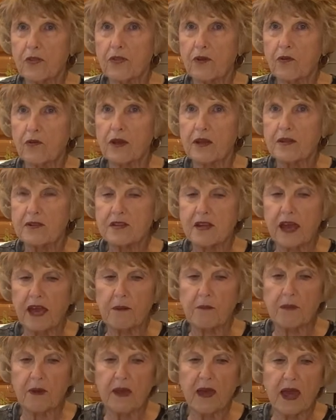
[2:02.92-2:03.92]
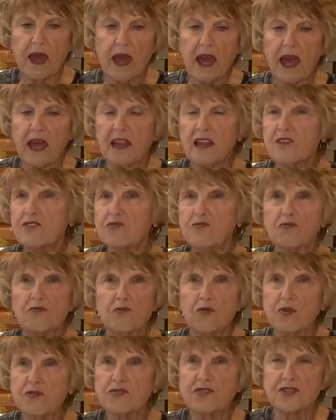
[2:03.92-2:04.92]
the green tape and it's
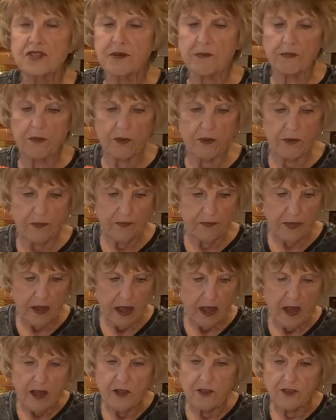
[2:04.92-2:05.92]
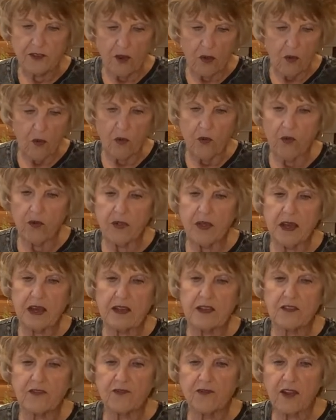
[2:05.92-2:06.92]
real simple so
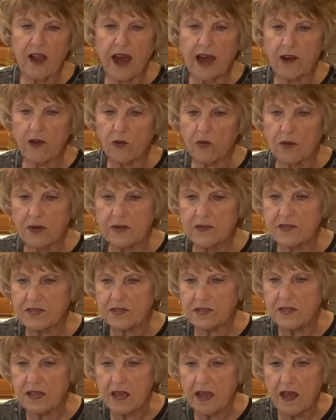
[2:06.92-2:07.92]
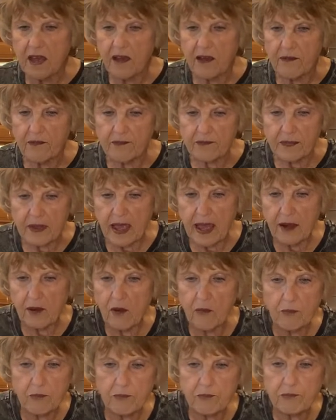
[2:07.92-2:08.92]
these flatter ones,
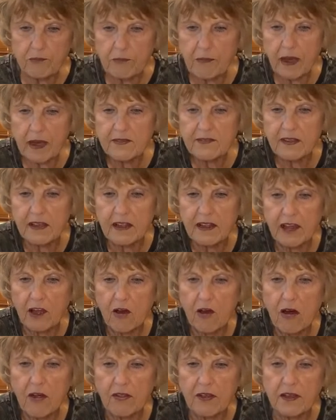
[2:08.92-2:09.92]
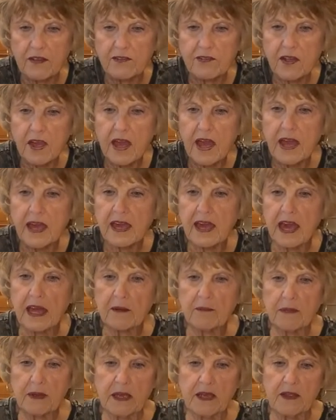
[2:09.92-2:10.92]
and basically all these,
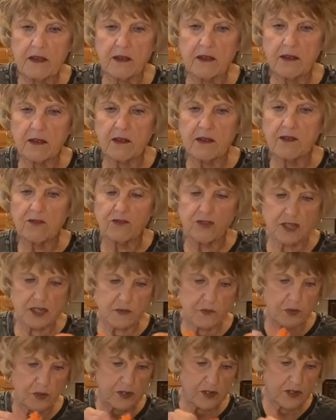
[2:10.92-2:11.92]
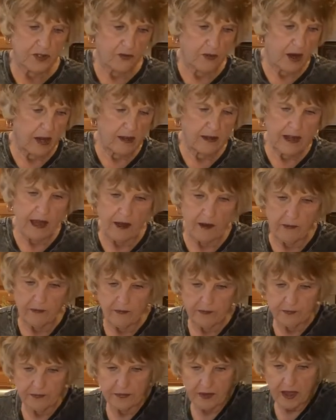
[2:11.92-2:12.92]
can be just put straight
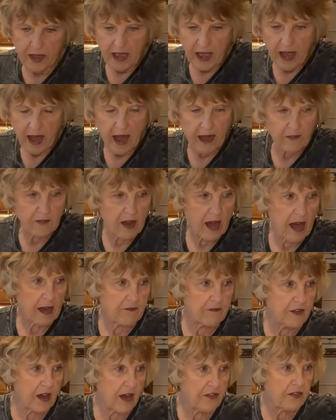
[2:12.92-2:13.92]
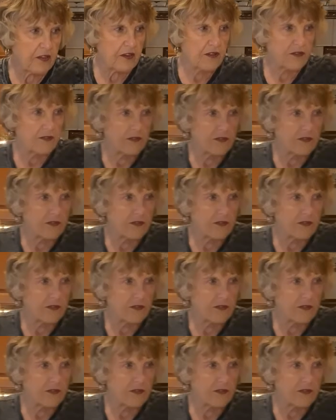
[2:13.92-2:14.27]
down. I've got, I've got the